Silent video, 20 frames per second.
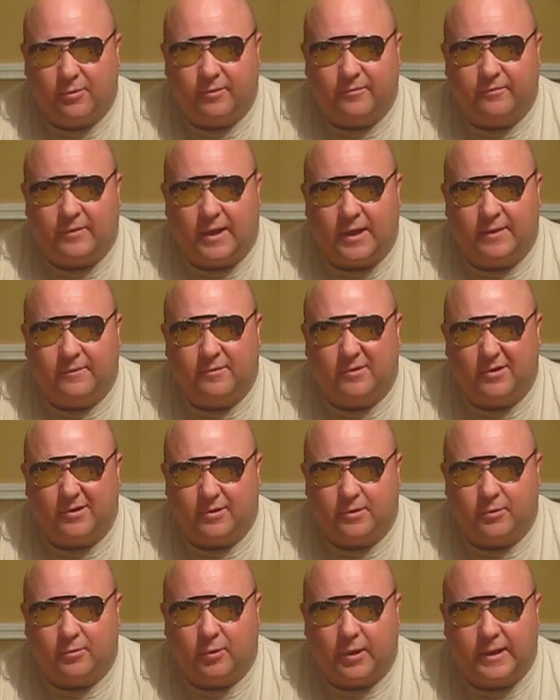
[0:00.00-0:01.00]

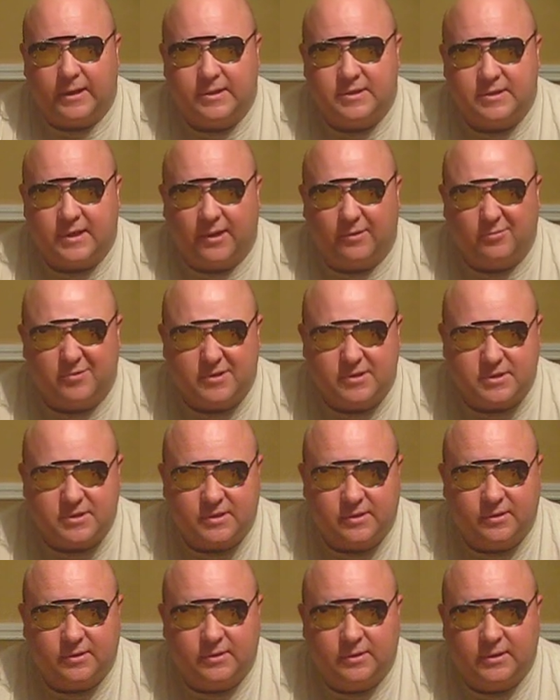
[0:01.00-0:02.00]
500 race that was
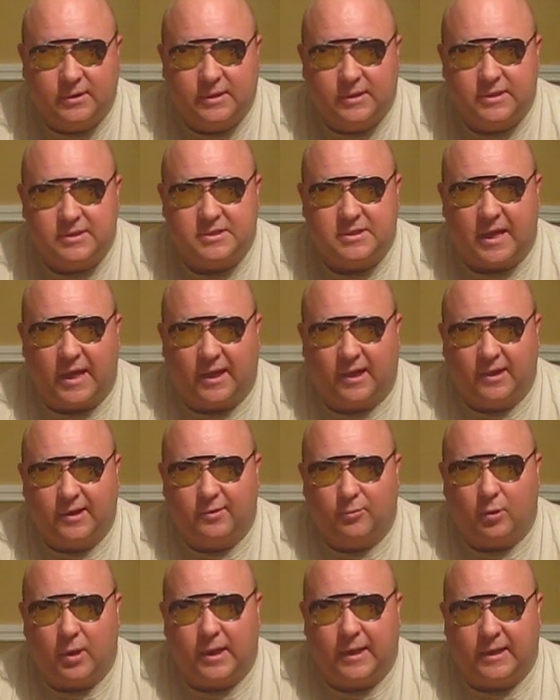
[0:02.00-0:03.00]
sadly
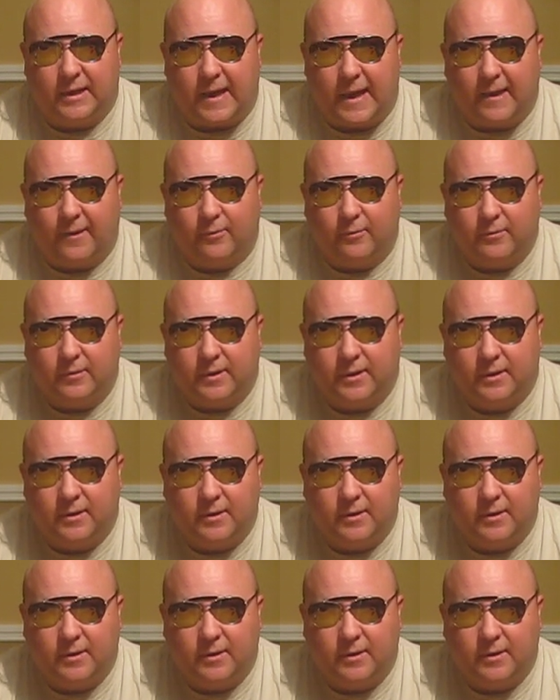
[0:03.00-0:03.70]
rained out,